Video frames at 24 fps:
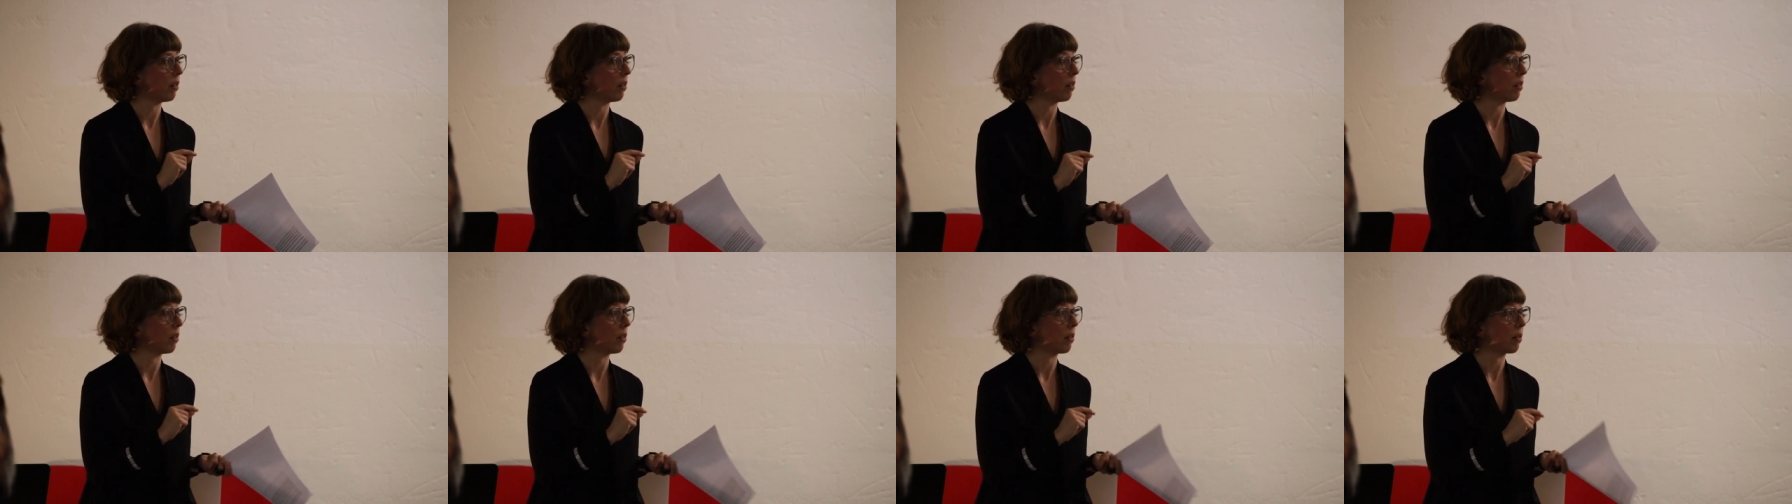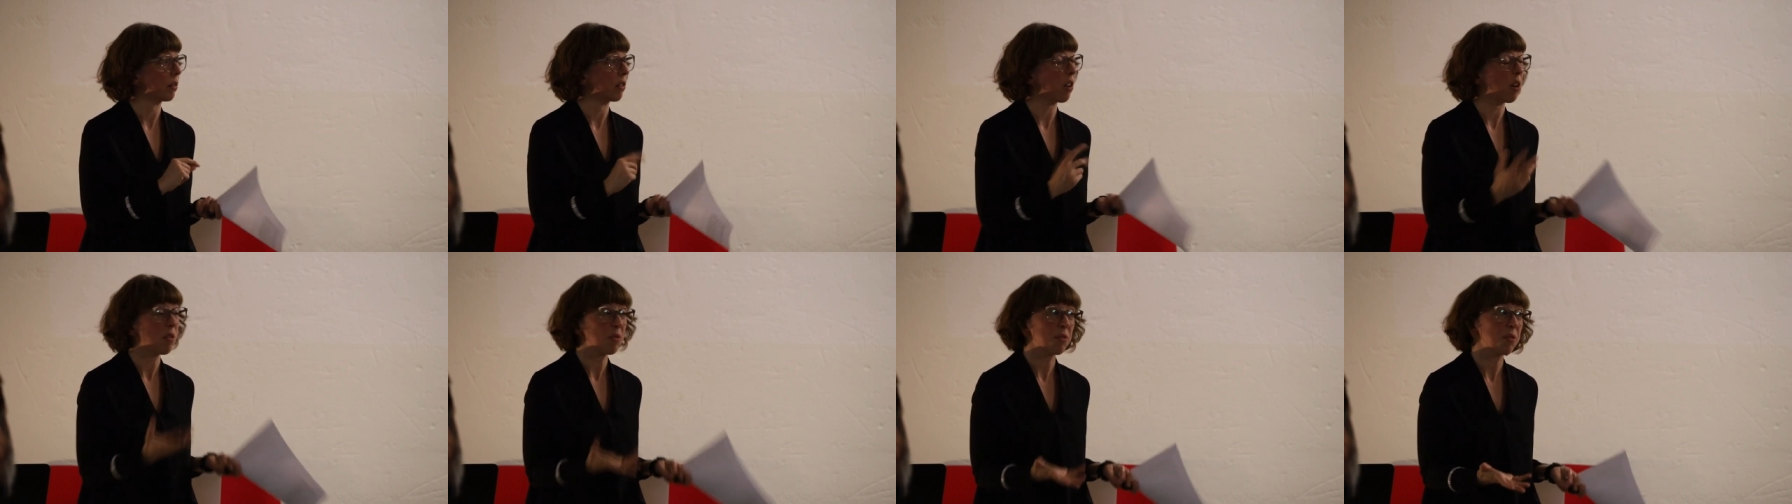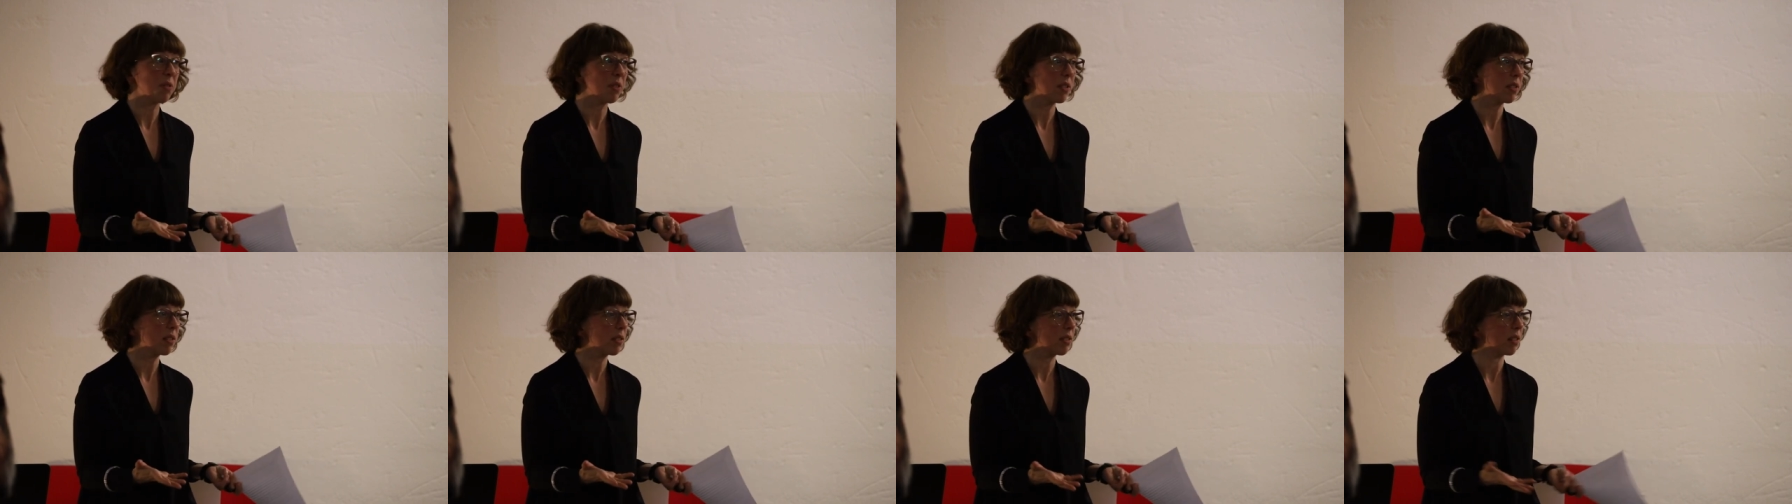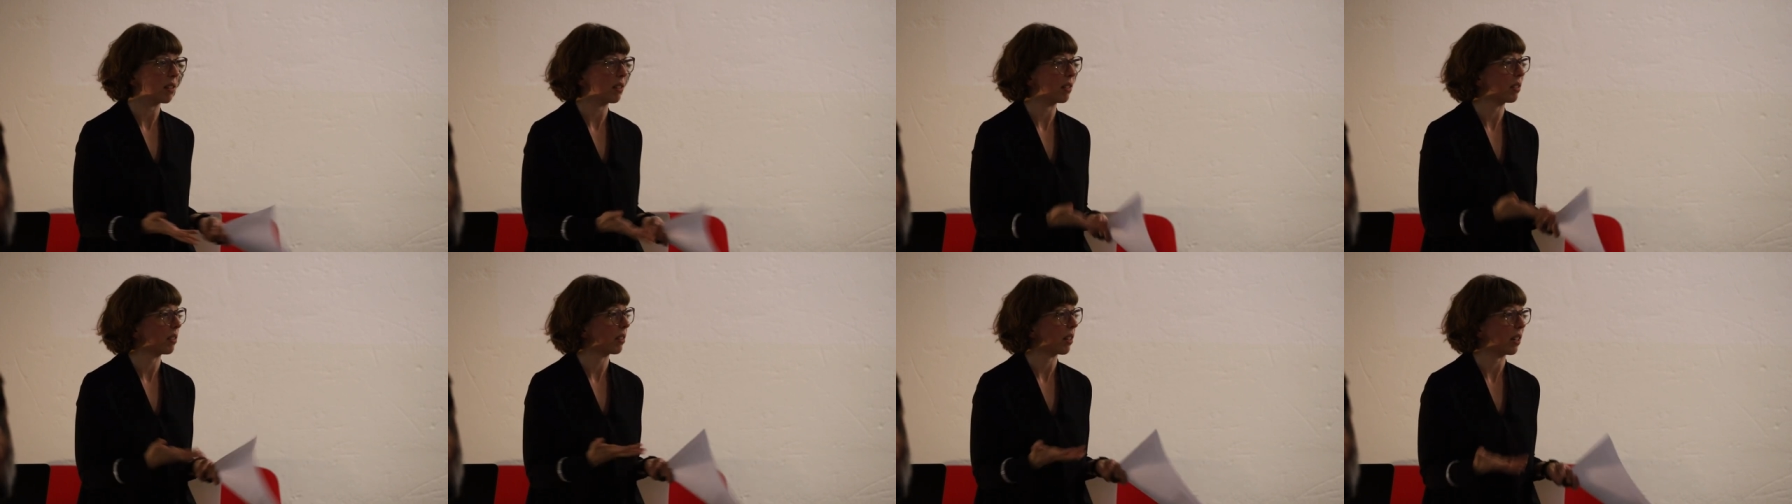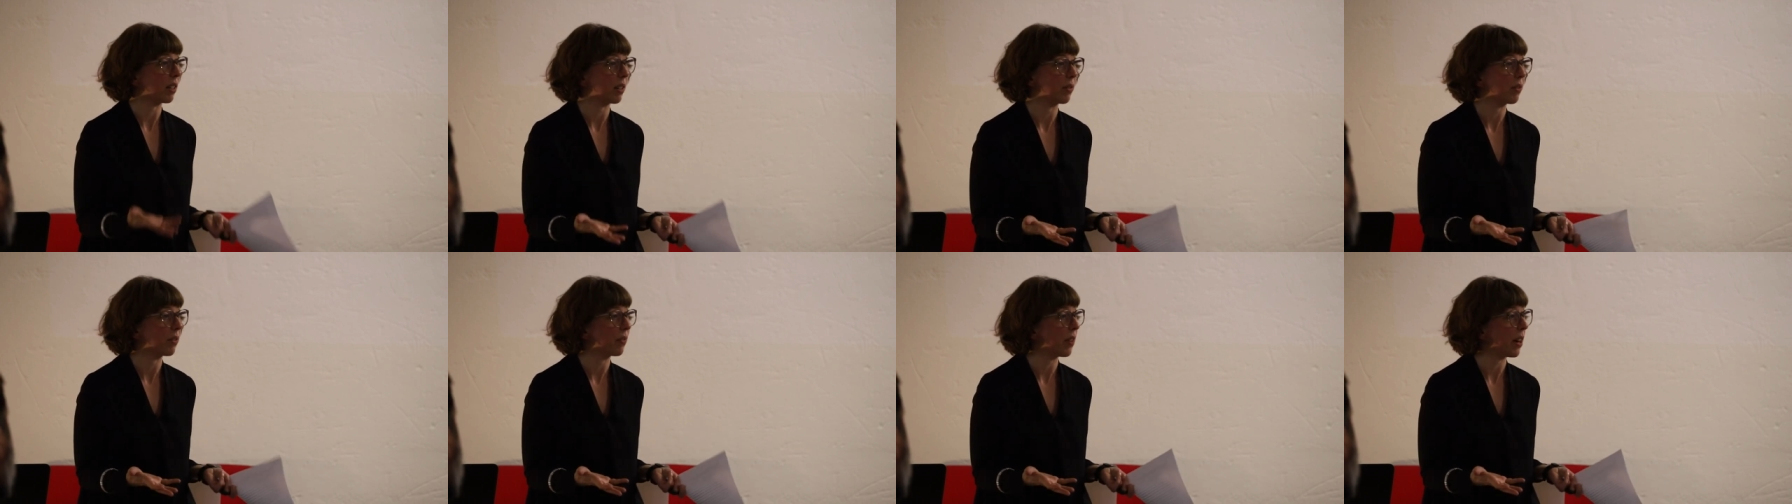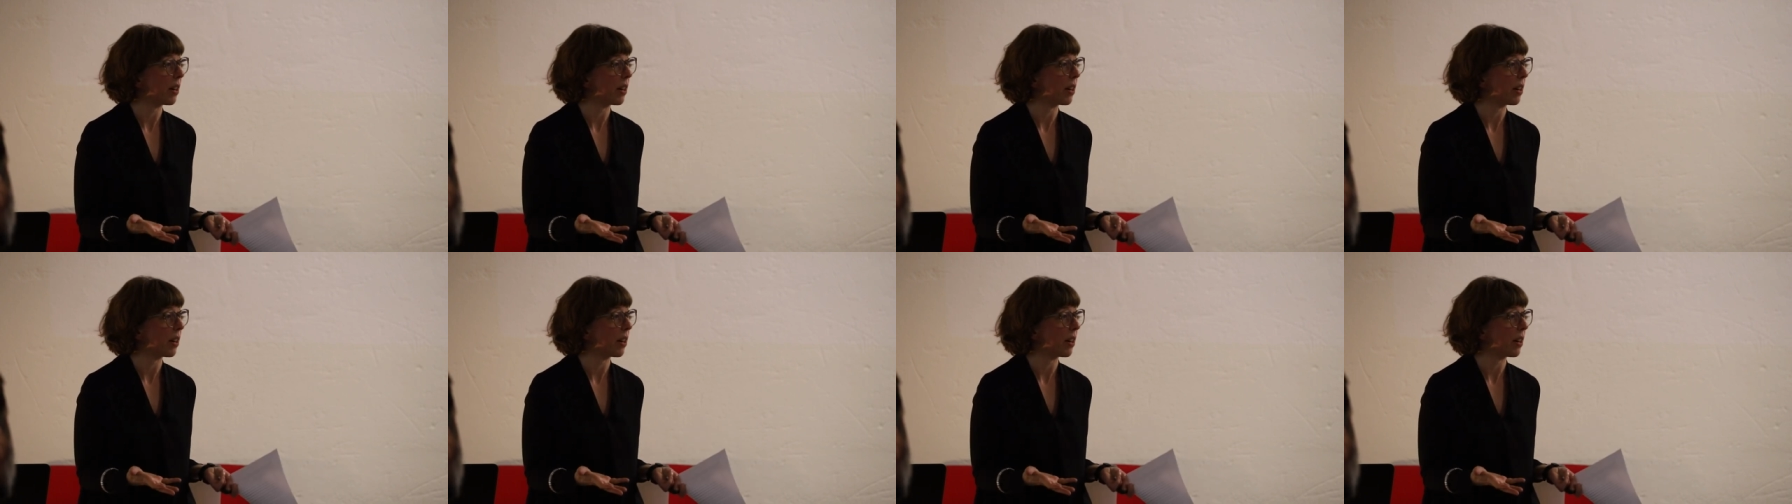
a, a conference that's kind of